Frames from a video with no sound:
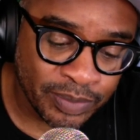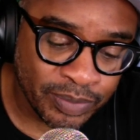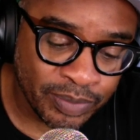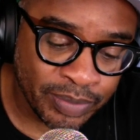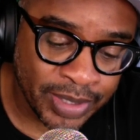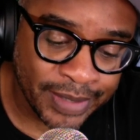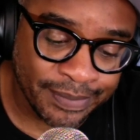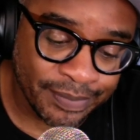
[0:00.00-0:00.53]

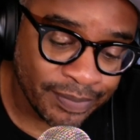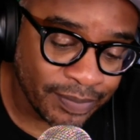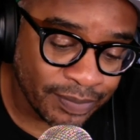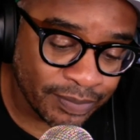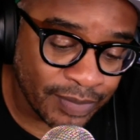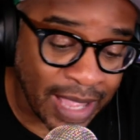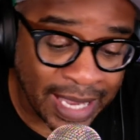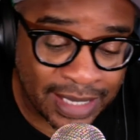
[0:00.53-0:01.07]
But
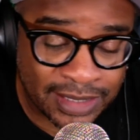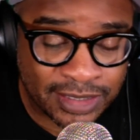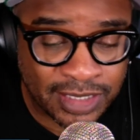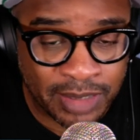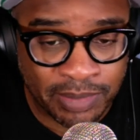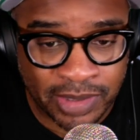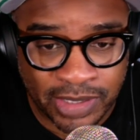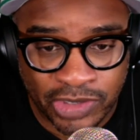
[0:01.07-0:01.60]
I could see
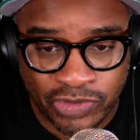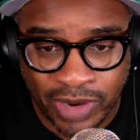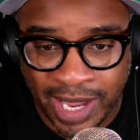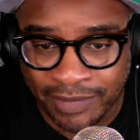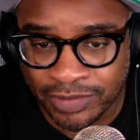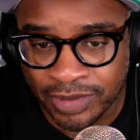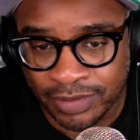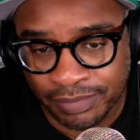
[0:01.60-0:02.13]
him getting
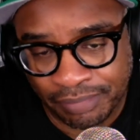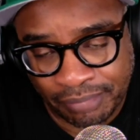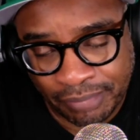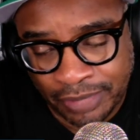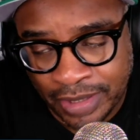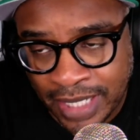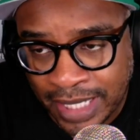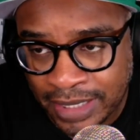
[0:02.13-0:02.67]
drafted,
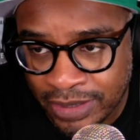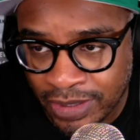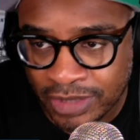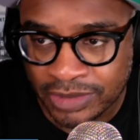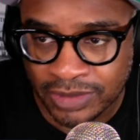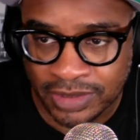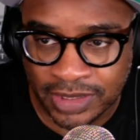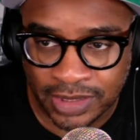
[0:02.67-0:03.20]
and I could
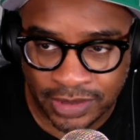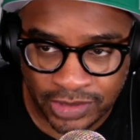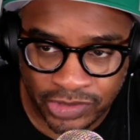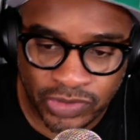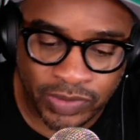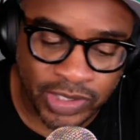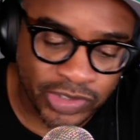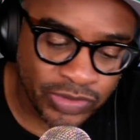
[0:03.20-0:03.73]
also see a
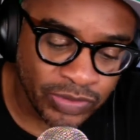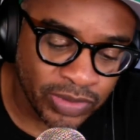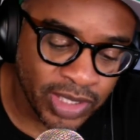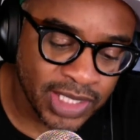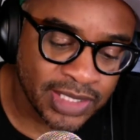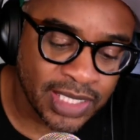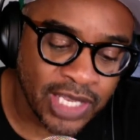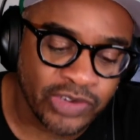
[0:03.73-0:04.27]
situation where
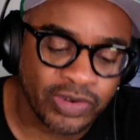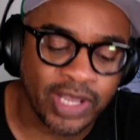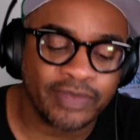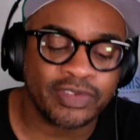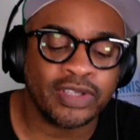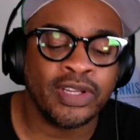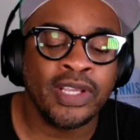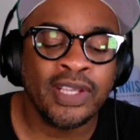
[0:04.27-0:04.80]
he's not
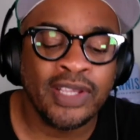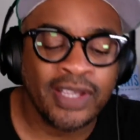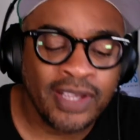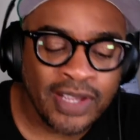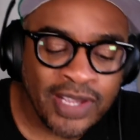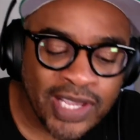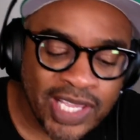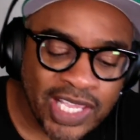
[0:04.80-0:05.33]
drafted.
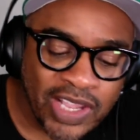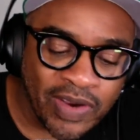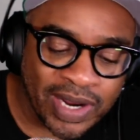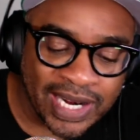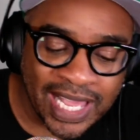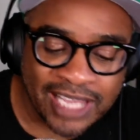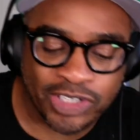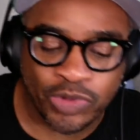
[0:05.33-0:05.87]
All right,
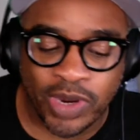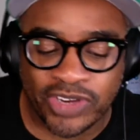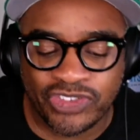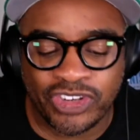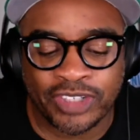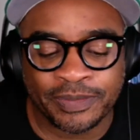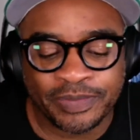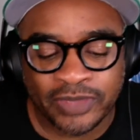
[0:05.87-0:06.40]
last question.